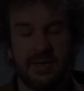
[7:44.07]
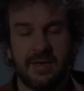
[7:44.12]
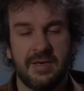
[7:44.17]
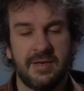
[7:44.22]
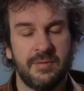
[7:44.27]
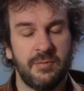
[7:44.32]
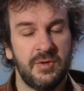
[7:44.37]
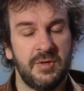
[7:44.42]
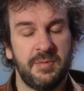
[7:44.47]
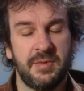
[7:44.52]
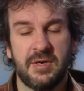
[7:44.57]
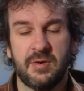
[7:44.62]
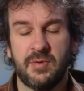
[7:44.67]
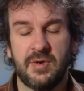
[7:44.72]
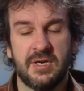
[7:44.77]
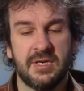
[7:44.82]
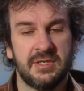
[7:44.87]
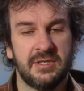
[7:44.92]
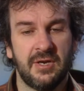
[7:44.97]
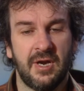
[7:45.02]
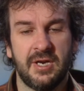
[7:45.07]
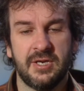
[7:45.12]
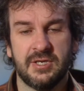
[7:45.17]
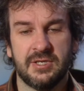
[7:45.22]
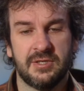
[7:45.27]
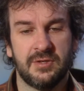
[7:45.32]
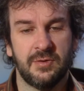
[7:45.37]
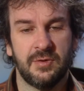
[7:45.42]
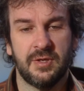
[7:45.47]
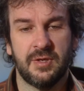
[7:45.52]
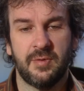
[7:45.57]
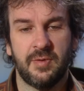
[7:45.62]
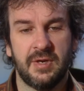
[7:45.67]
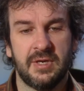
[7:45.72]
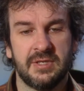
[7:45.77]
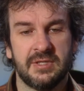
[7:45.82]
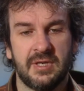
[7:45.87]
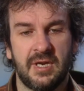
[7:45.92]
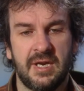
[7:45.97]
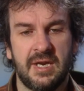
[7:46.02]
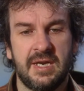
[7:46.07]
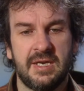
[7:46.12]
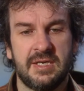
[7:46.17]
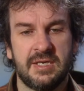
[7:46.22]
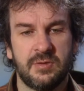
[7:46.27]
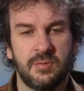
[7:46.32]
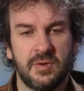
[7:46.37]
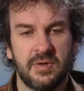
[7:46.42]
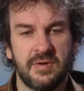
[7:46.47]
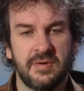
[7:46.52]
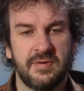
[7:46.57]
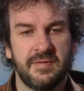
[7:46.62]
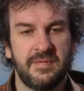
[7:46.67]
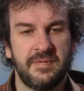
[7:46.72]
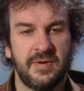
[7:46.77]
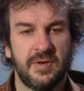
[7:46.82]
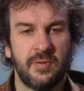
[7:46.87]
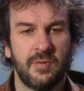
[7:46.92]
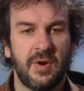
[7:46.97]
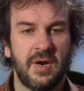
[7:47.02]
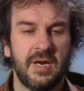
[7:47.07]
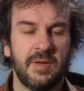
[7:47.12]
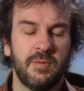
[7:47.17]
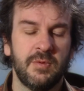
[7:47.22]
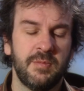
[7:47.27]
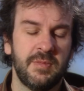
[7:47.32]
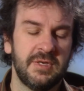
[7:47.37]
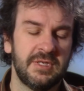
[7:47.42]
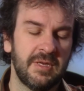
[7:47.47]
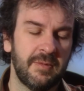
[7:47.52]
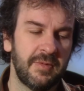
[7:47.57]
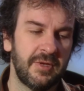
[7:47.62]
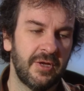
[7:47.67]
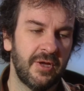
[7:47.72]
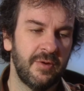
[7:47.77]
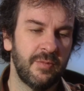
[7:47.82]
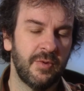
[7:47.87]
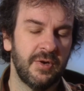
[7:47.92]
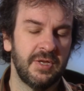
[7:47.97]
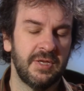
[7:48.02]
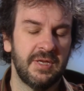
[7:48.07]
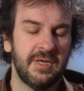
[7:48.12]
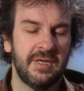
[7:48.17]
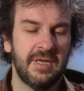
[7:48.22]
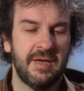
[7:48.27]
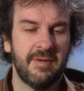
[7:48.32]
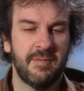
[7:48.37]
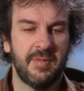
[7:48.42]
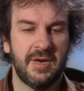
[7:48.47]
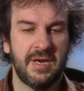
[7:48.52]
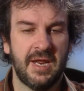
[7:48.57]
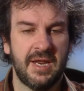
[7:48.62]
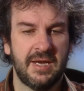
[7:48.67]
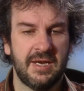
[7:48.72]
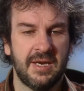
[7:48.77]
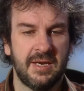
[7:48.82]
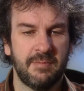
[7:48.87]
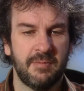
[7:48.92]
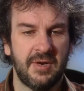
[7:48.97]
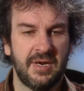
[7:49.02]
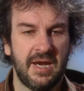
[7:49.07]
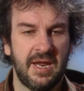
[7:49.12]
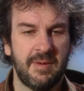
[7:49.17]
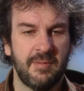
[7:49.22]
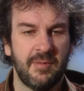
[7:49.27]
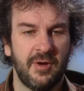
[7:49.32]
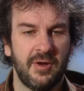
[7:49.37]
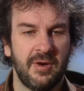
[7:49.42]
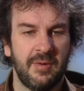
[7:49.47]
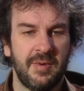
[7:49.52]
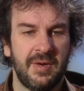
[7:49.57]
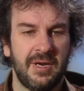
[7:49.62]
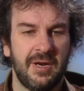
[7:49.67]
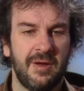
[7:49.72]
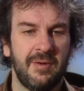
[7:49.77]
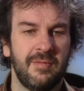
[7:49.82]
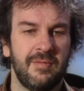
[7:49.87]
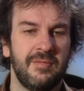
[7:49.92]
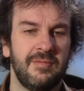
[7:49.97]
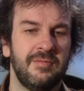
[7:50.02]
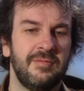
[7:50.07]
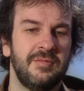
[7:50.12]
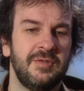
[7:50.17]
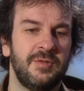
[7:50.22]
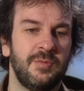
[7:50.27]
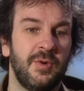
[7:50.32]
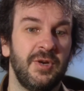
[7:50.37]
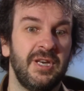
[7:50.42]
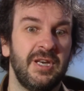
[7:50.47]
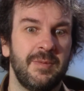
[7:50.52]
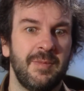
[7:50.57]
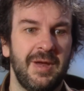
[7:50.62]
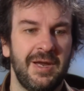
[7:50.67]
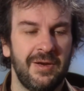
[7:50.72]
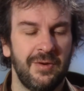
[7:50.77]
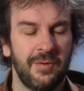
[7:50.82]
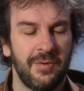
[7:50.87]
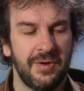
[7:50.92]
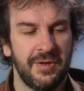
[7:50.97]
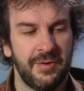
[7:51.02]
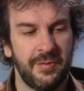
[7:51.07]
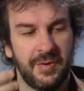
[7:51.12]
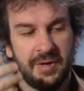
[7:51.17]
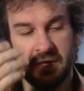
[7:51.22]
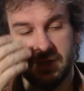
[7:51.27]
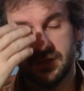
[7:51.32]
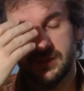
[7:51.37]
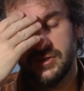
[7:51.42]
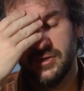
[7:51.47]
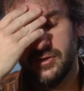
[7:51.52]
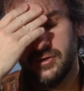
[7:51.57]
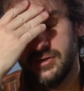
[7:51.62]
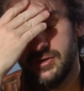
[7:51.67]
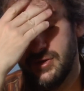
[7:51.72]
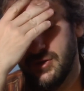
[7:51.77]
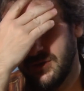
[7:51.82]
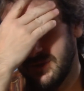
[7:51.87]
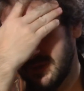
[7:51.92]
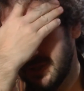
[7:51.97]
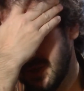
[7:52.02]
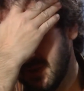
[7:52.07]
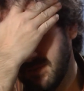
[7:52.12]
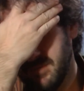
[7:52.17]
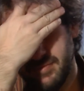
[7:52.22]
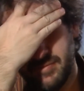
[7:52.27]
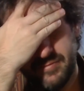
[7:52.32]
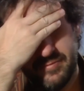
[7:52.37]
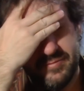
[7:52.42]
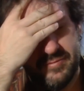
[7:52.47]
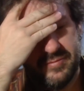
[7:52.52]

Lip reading: It would be a Reader's Digest Lord of the Rings. It just wouldn't feel right. It wouldn't be something I'd want to have my name on. I mean, I was wanting to make Lord of the Rings, not some